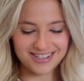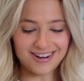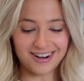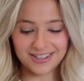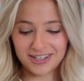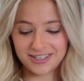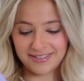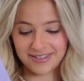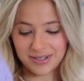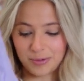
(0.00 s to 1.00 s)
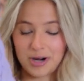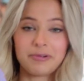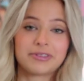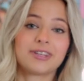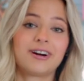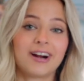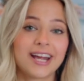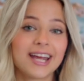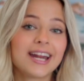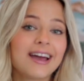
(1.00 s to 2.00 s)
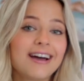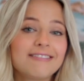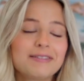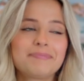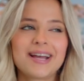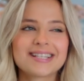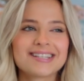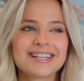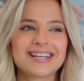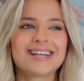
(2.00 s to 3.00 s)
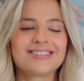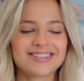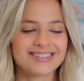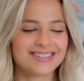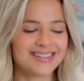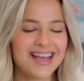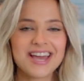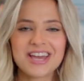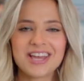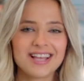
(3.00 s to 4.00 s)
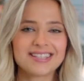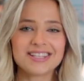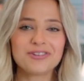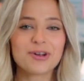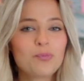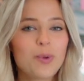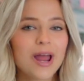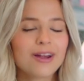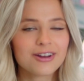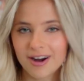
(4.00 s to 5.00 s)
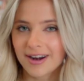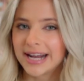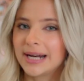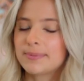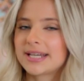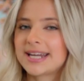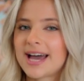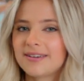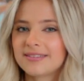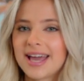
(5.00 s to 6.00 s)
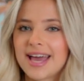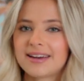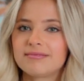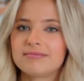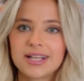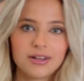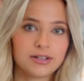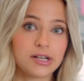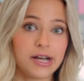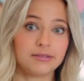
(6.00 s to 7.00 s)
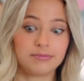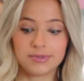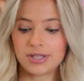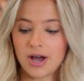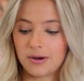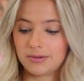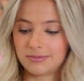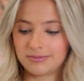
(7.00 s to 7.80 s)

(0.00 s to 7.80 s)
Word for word: not sure this is going to work with the cardigan I have, but basically it just, it says you can wear your cardigan upside down and it looks good. So,